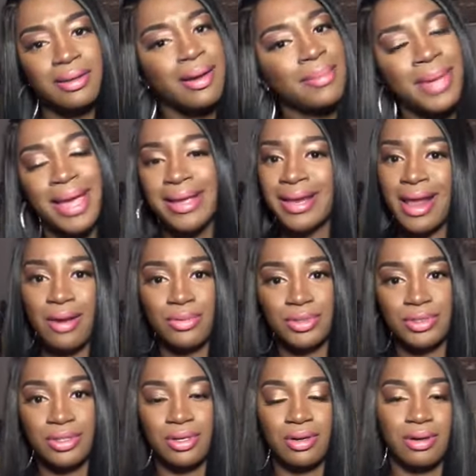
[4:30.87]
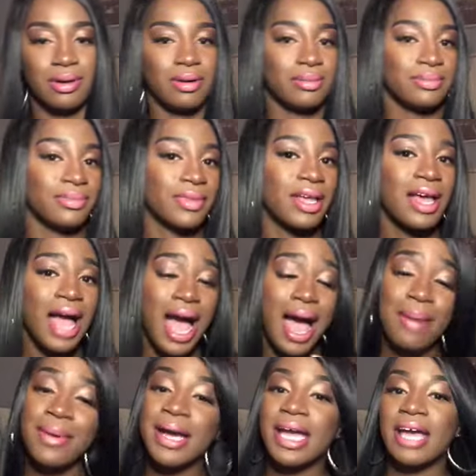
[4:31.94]
I'm hanging out with y'all.
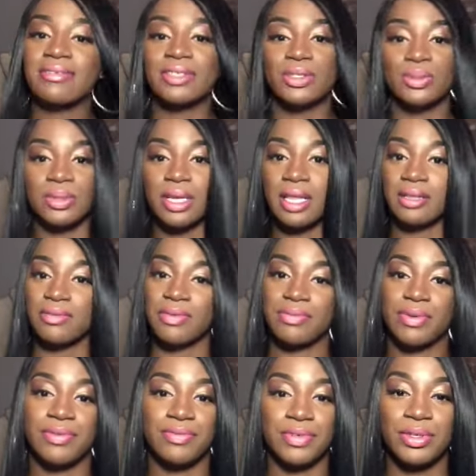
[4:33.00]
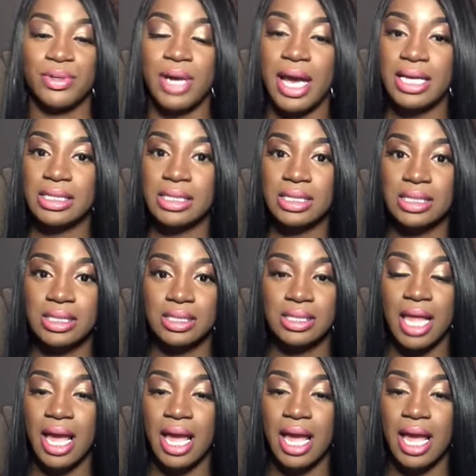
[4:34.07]
I might have to do another review for you guys. Because